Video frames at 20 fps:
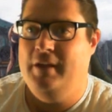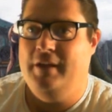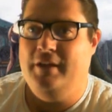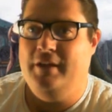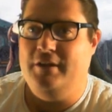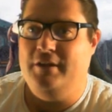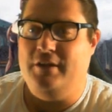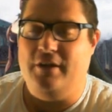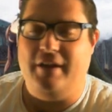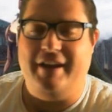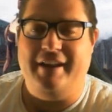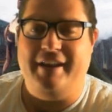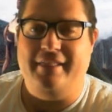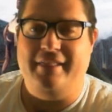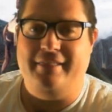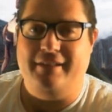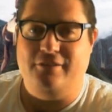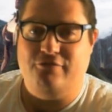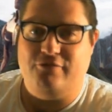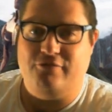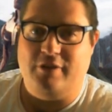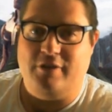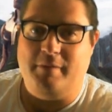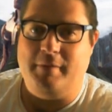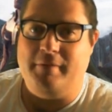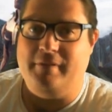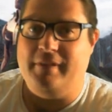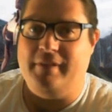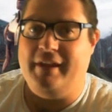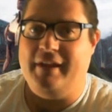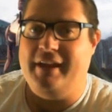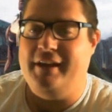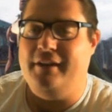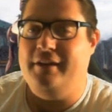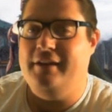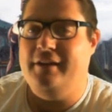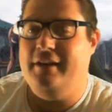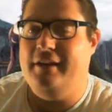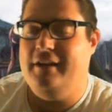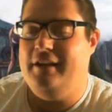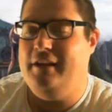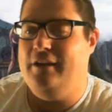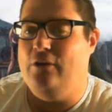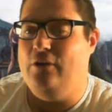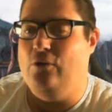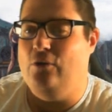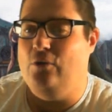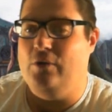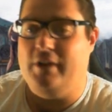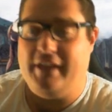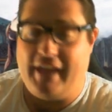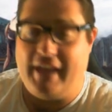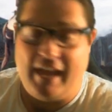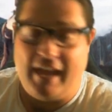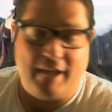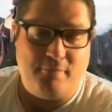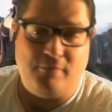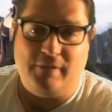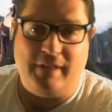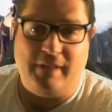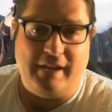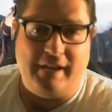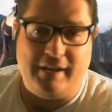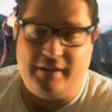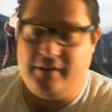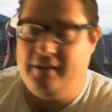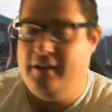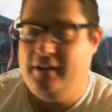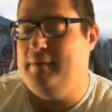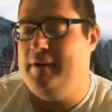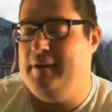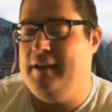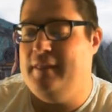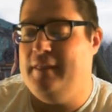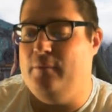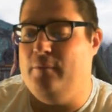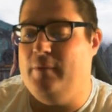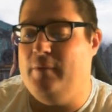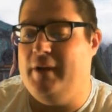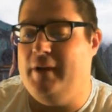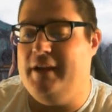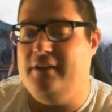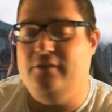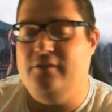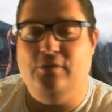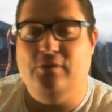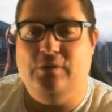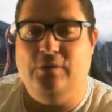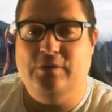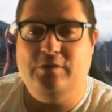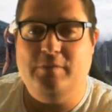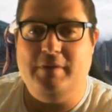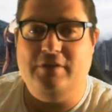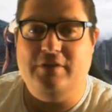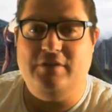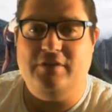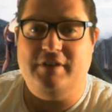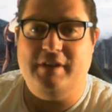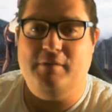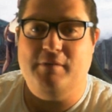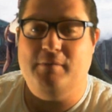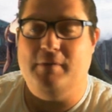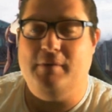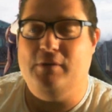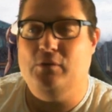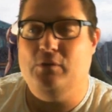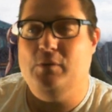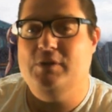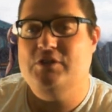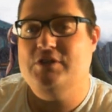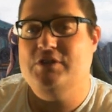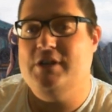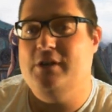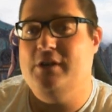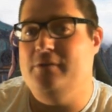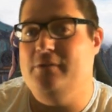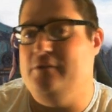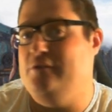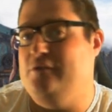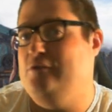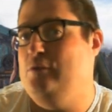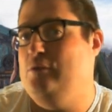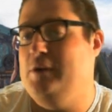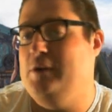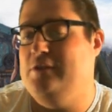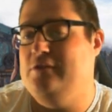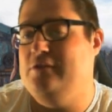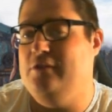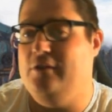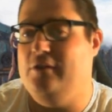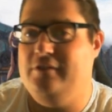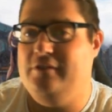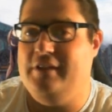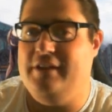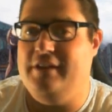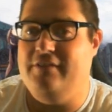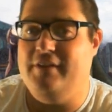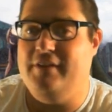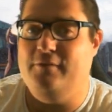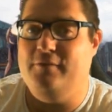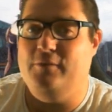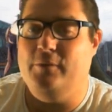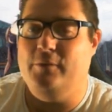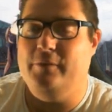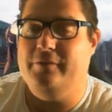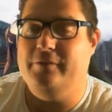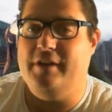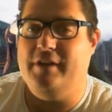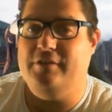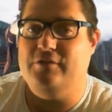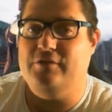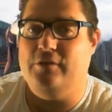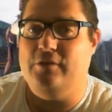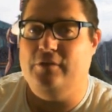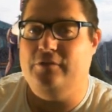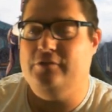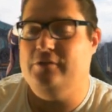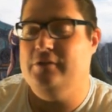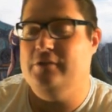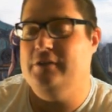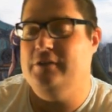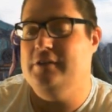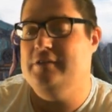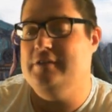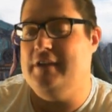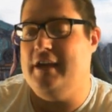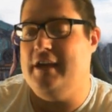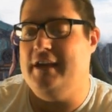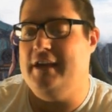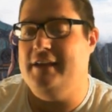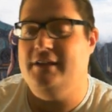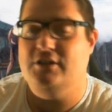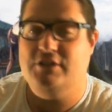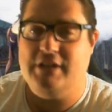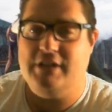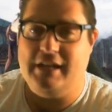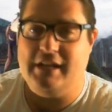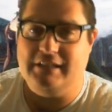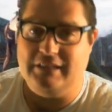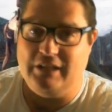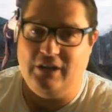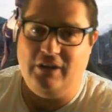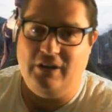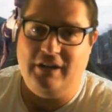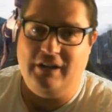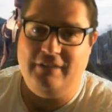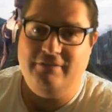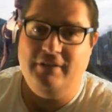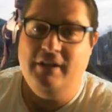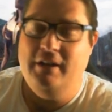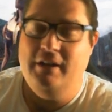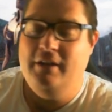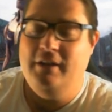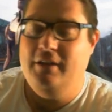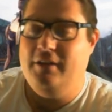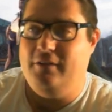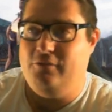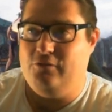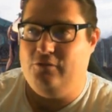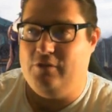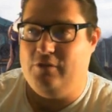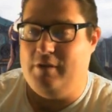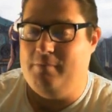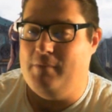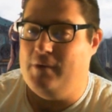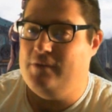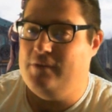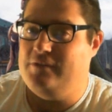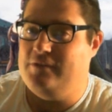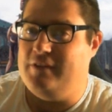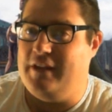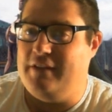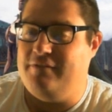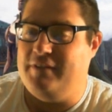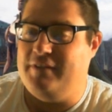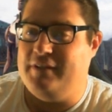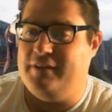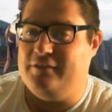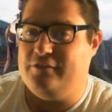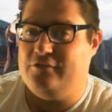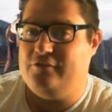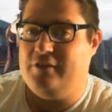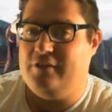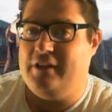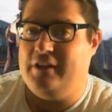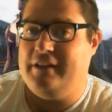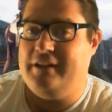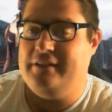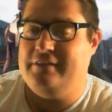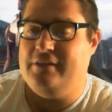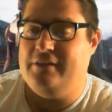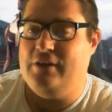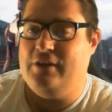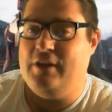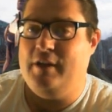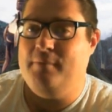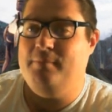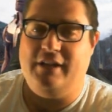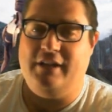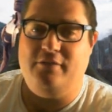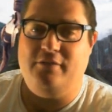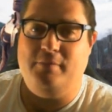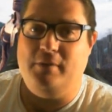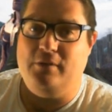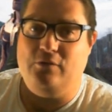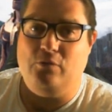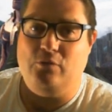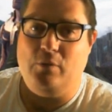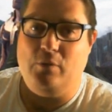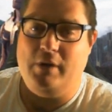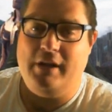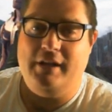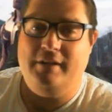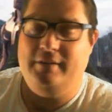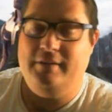you know, anything streaming related or game related. Another way to talk to me is you can come into my Twitch channel, which is twitch.tv/OzGrillus. You can chat live, stream most evenings Australian time, to me on Twitter.